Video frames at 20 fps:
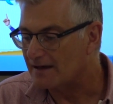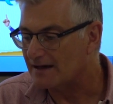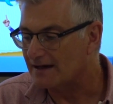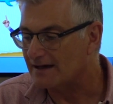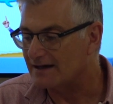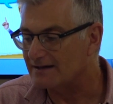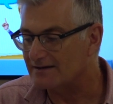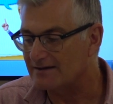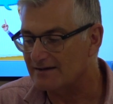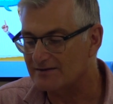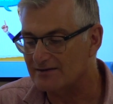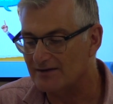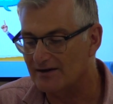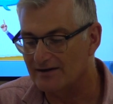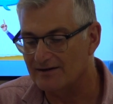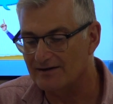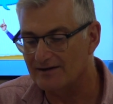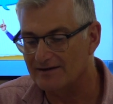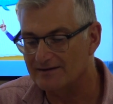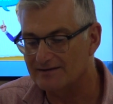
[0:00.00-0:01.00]
and it's
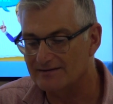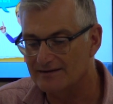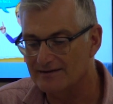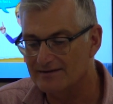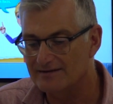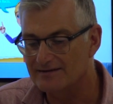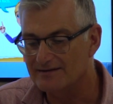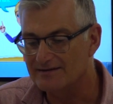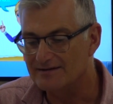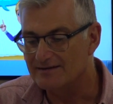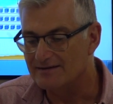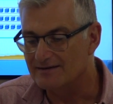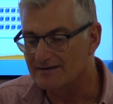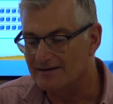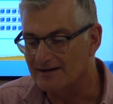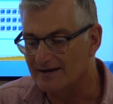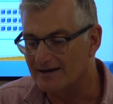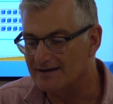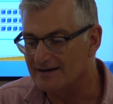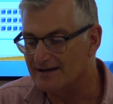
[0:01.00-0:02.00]
highlighted,
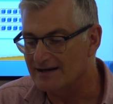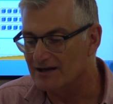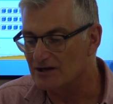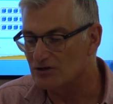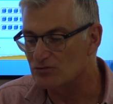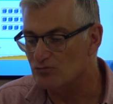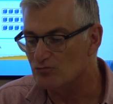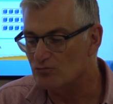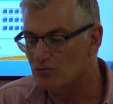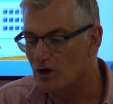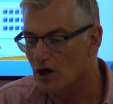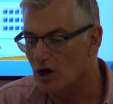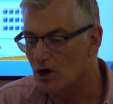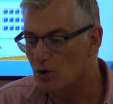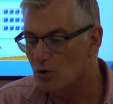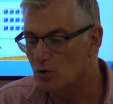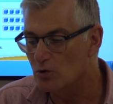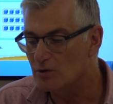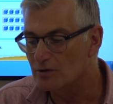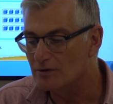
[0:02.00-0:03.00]
and each
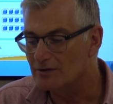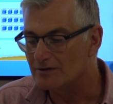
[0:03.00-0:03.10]
row,